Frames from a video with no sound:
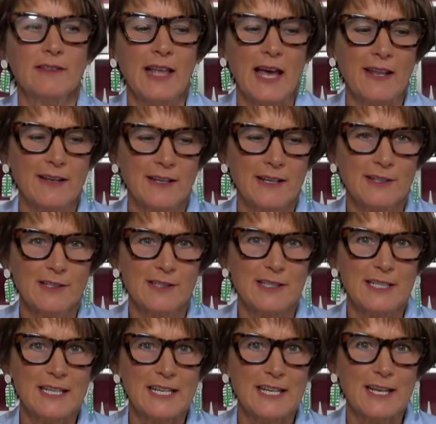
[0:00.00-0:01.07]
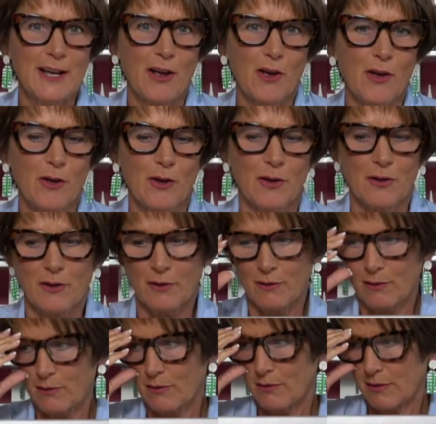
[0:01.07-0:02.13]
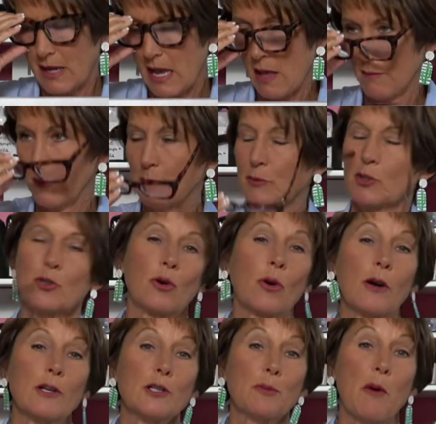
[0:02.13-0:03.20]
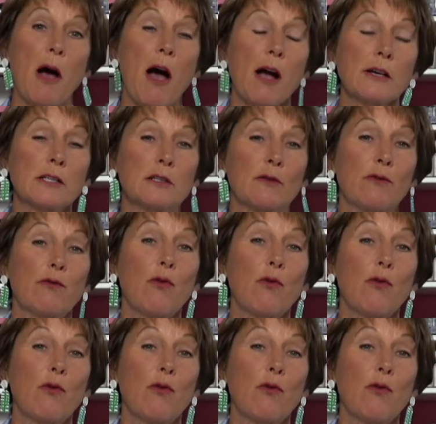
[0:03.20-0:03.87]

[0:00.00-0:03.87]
that is the album storage box